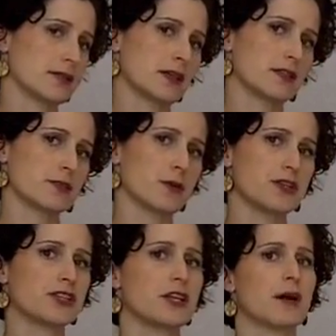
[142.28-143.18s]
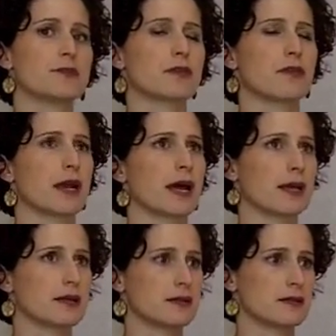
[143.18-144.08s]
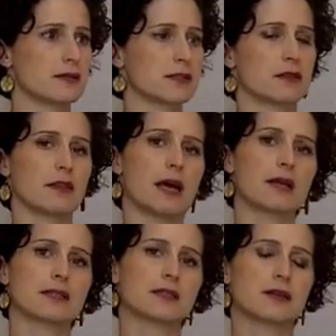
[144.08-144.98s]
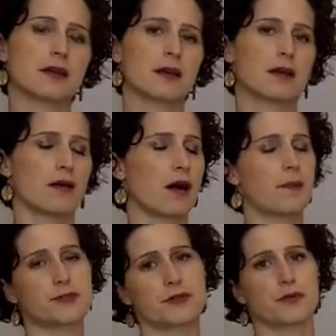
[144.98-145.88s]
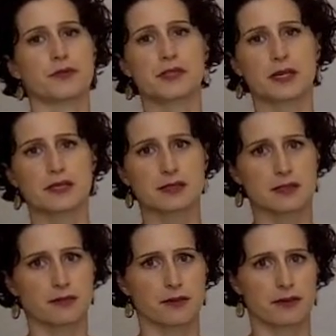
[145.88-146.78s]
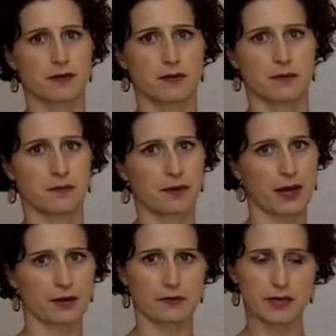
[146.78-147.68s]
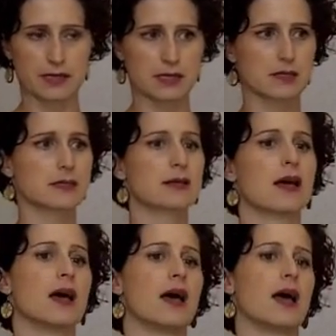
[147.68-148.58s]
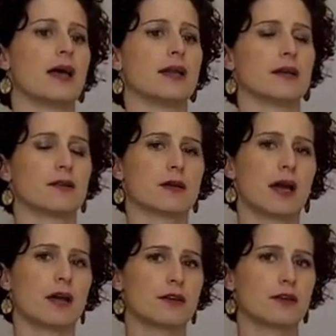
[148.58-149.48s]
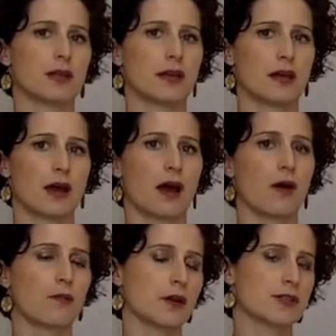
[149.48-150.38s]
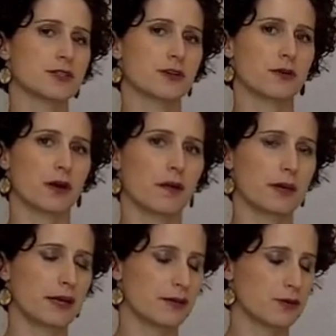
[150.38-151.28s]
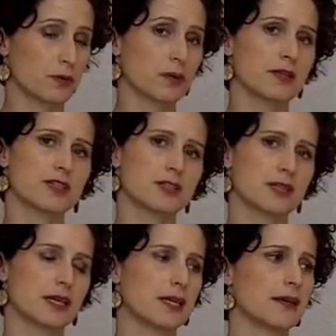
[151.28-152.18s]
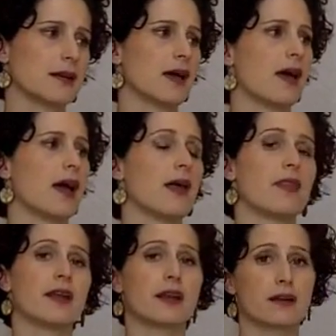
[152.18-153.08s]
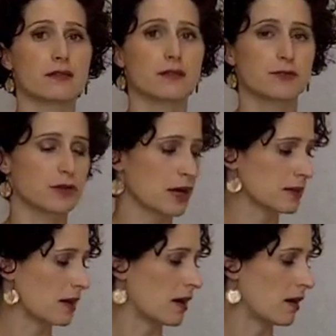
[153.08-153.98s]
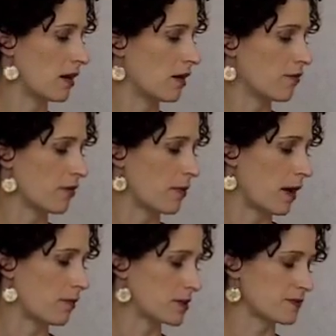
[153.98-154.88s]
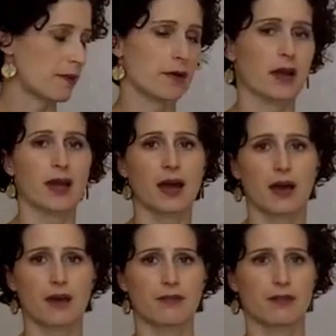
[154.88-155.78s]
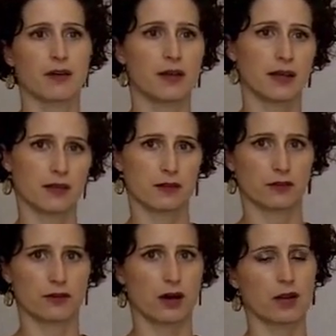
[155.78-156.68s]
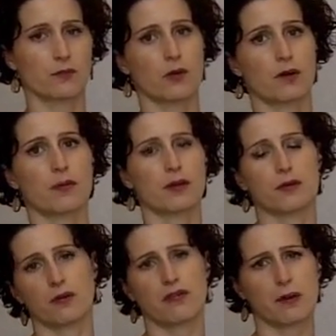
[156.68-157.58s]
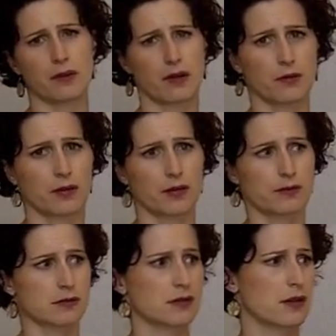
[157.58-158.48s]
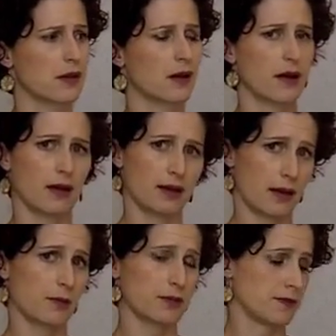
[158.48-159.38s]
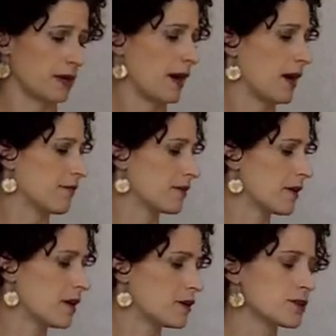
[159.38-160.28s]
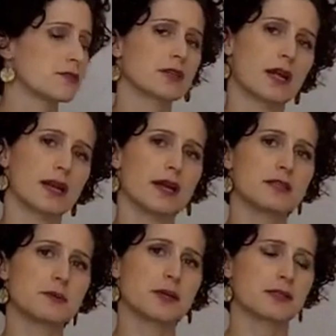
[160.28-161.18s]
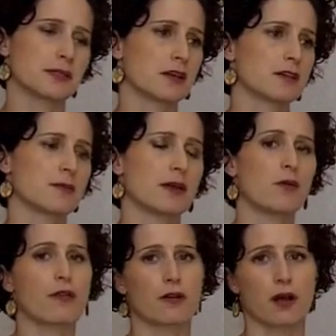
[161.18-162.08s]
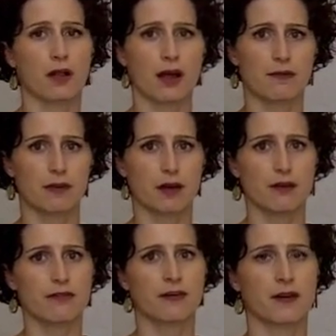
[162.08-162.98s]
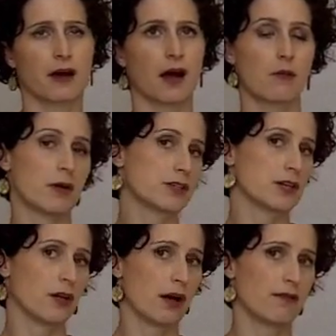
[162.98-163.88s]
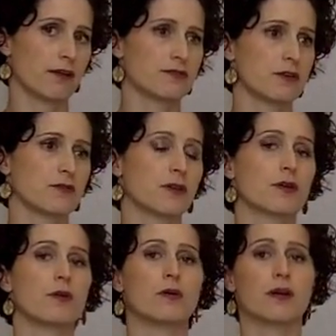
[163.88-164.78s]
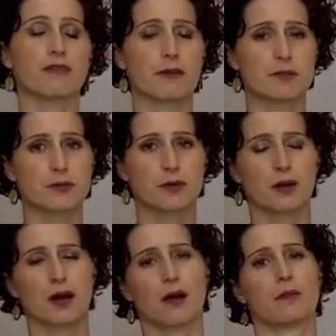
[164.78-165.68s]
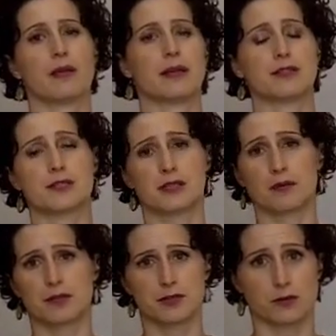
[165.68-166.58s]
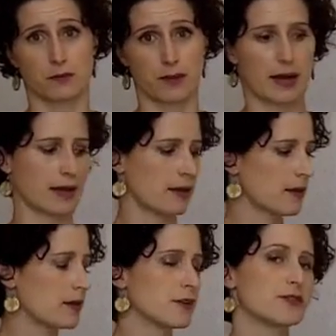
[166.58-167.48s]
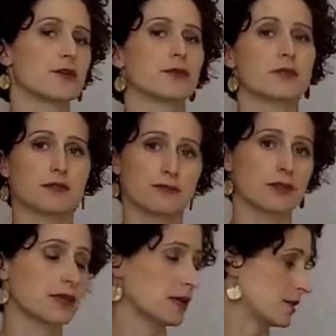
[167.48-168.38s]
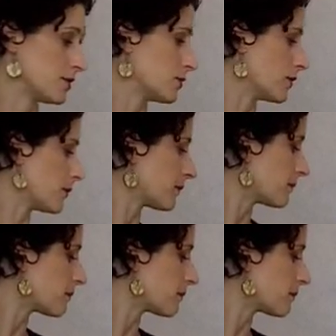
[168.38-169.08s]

set the spreadsheet up so that I can select up to 6 different pattern pieces, and it'll calculate how many total inches I need, and then it'll subtract that from how much fabric I have in the little column where I put in what fabric I want to use and how much of it I have. So it's kind of nice because it tells me whether I'll have enough, how much I'll have left over, or if I'm short, how many inches I'll be short by. So it's a really nice tool.